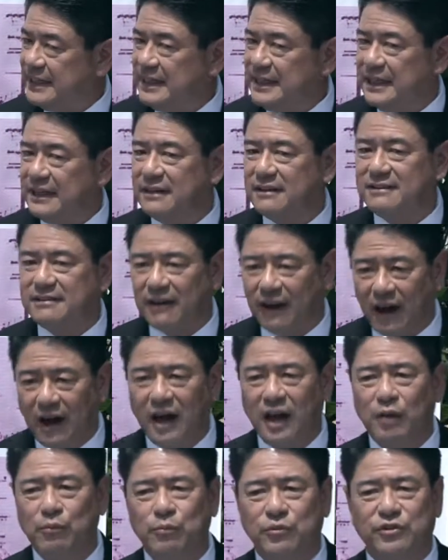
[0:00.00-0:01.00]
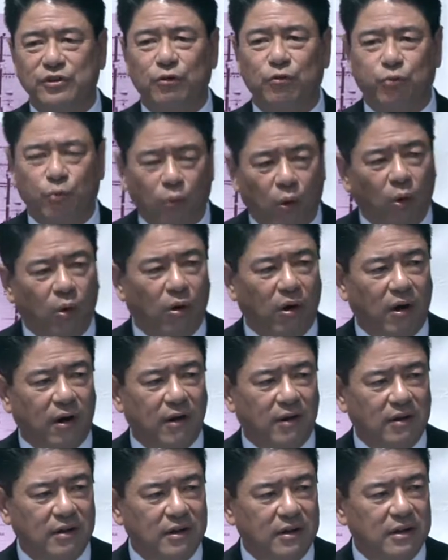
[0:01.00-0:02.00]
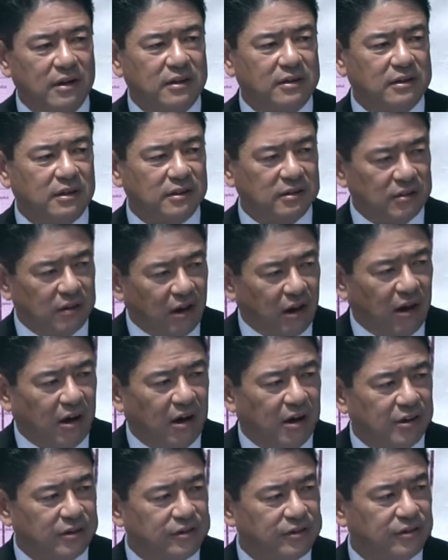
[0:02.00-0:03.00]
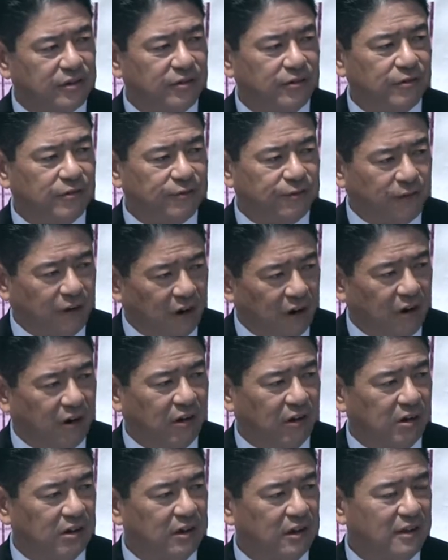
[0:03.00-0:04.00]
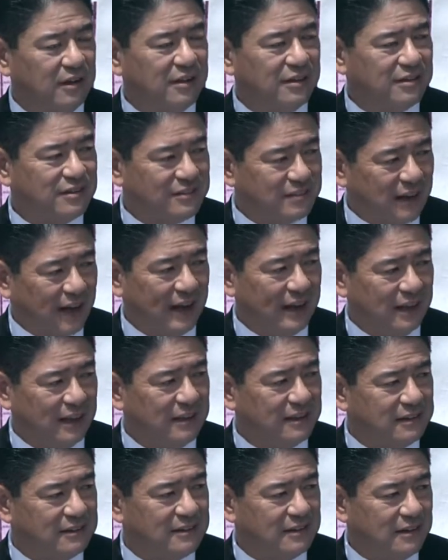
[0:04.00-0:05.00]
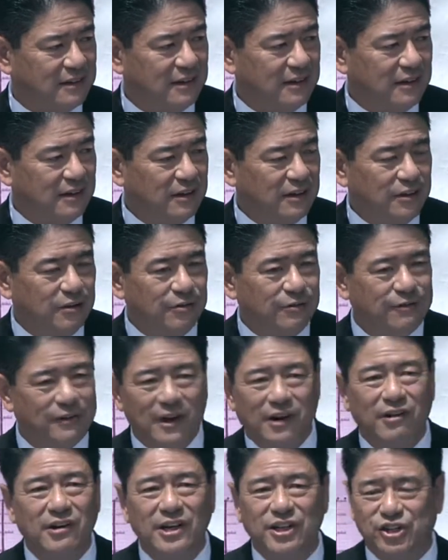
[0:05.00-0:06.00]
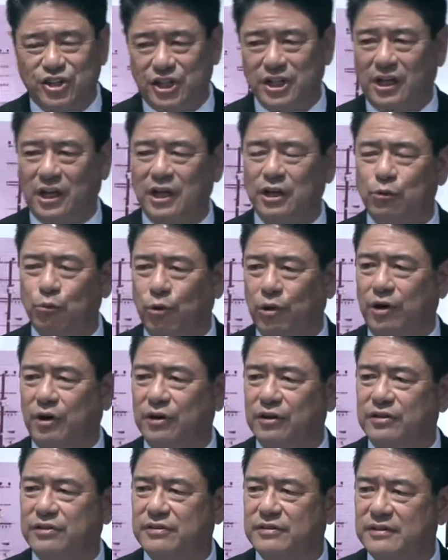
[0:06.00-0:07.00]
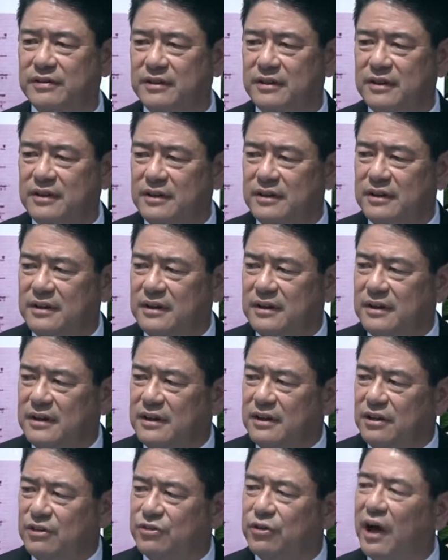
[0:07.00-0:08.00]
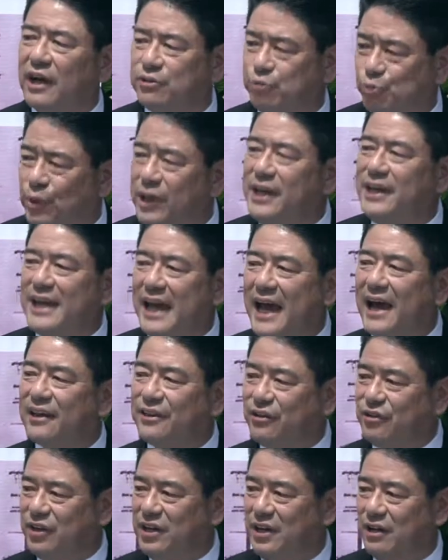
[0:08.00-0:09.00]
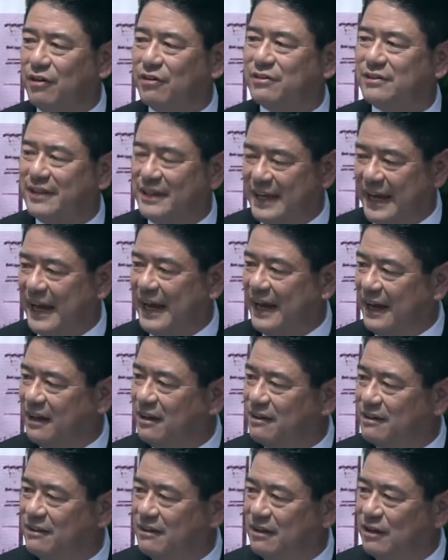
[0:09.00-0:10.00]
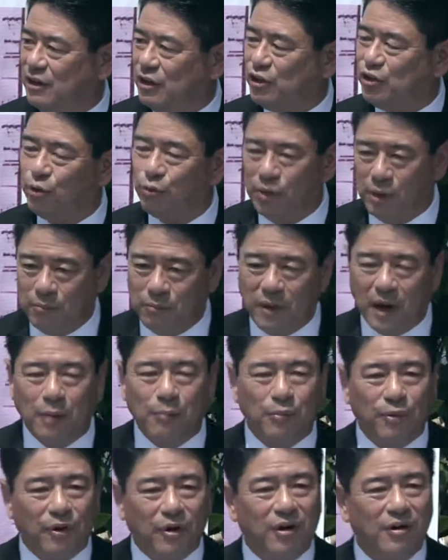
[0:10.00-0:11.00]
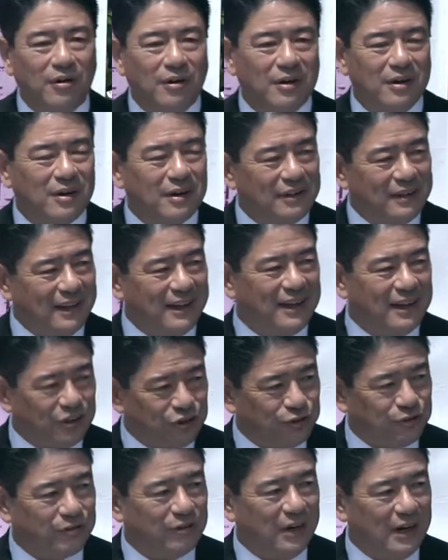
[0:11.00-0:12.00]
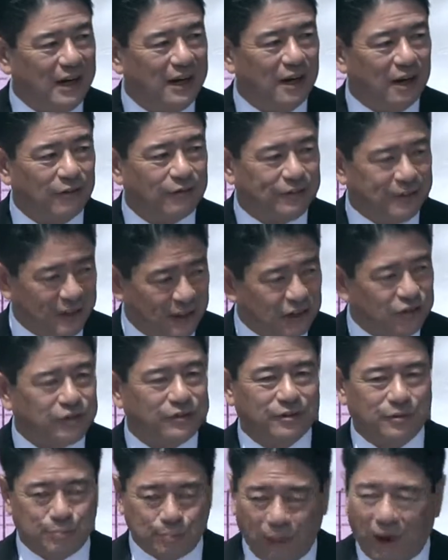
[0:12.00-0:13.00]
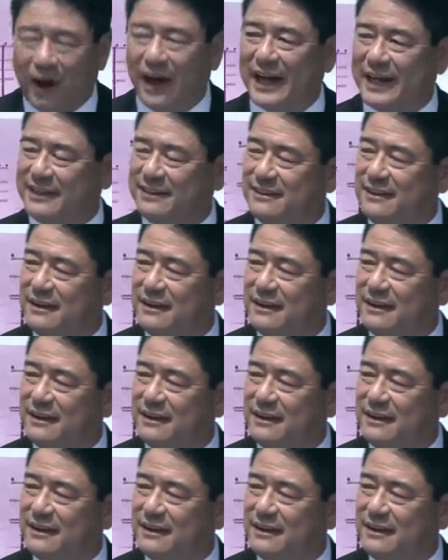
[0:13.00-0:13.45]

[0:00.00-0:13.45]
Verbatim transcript: In times of war, the laws fall silent. Very chilling words. So as we gather here today to remember the history of this spot,